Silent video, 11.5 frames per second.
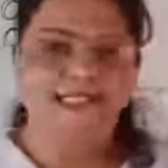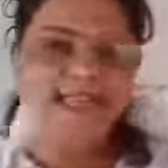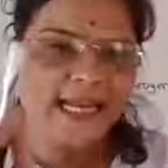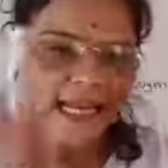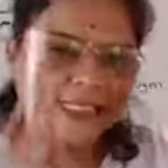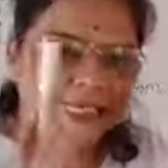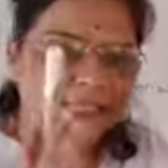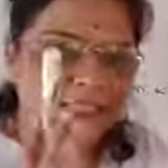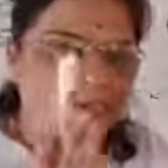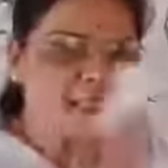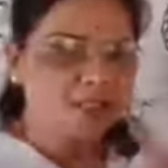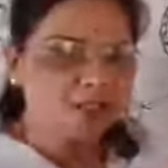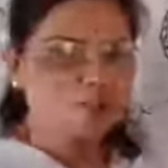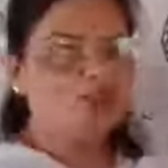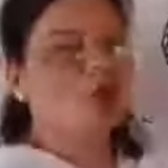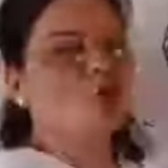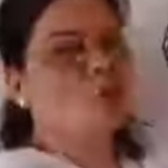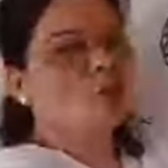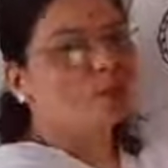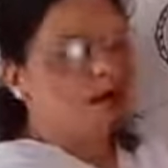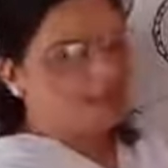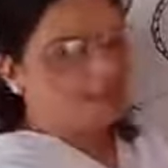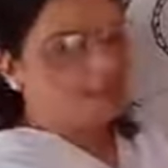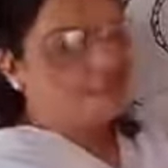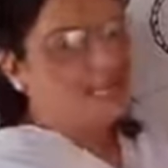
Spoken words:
Genesis means to give birth.